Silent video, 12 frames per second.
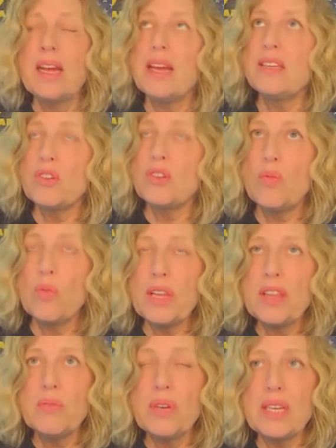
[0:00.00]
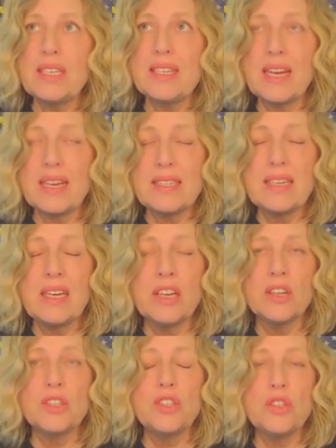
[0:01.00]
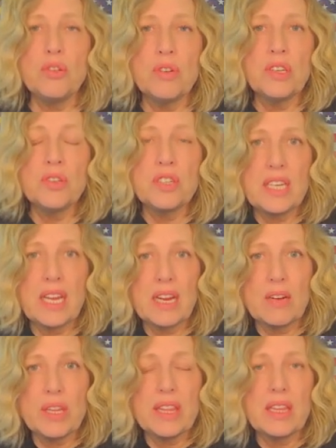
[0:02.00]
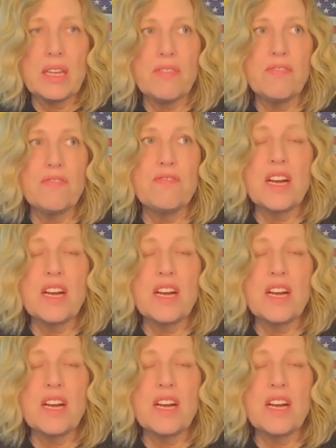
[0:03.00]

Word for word: And so what they're really testing here is do you understand what the